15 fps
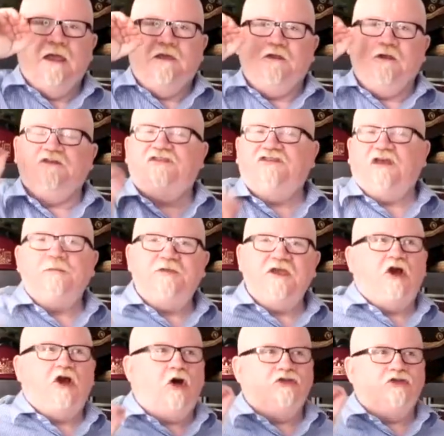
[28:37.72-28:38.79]
There is something
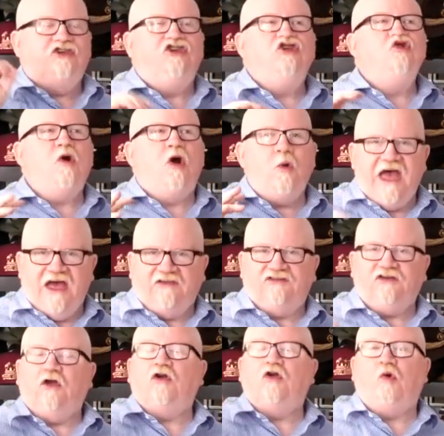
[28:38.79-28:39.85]
called QoS,
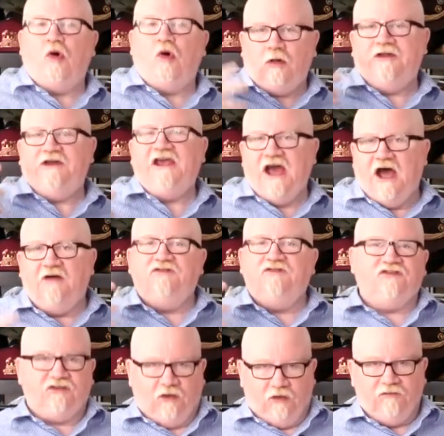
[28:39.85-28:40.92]
or quality of
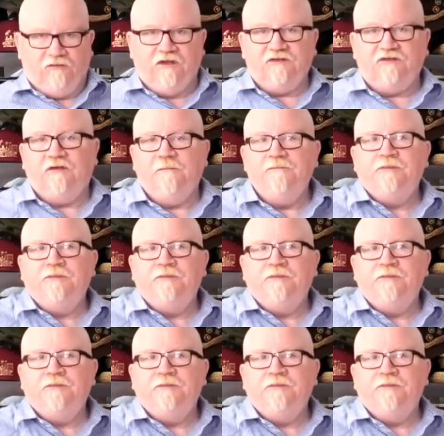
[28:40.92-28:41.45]
service.